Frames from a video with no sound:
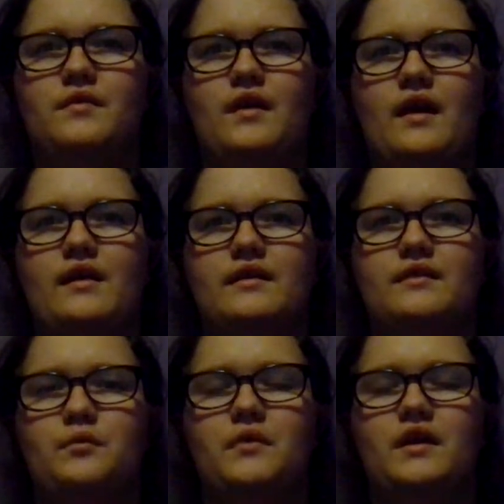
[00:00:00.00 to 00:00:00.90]

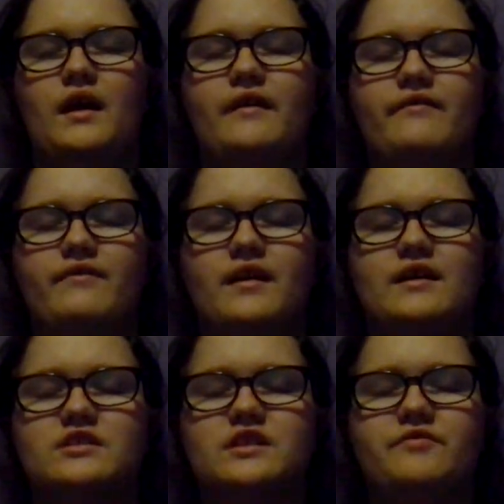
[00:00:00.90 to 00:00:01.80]
I
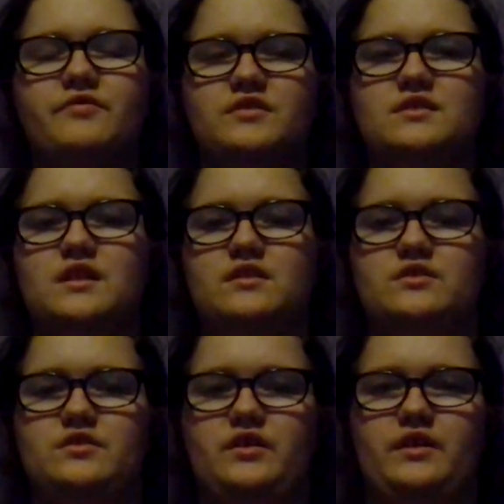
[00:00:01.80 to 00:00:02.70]
actually first got
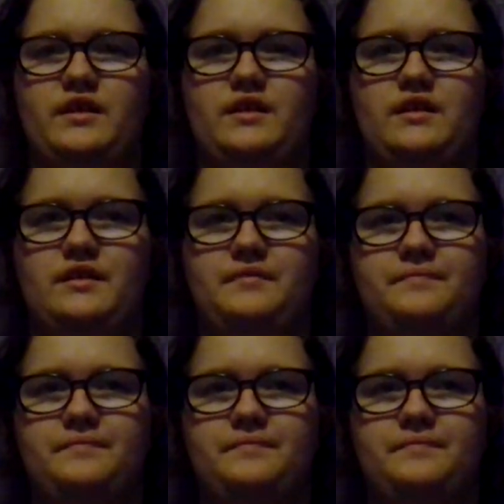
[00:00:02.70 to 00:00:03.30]
started